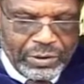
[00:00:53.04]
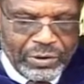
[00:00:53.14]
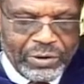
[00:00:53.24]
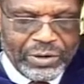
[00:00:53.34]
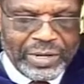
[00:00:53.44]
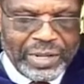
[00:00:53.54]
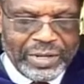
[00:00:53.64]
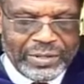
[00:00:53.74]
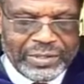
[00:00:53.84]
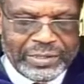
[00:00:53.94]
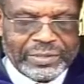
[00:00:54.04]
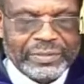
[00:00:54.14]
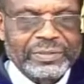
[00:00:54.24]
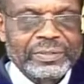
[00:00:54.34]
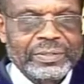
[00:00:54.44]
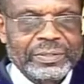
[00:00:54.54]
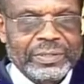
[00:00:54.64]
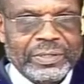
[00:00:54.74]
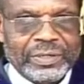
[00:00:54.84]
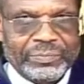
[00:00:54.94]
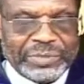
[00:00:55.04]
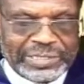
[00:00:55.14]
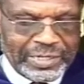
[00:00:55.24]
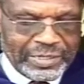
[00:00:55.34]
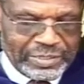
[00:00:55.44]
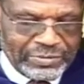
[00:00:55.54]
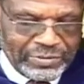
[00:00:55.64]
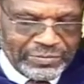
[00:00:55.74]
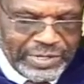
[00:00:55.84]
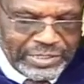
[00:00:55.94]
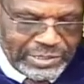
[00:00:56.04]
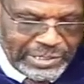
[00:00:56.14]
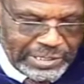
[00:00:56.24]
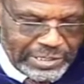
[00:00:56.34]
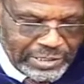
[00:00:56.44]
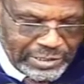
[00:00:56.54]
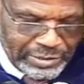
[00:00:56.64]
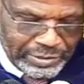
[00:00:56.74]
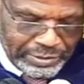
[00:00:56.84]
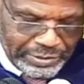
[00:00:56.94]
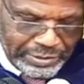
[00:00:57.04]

all other representatives of the agencies.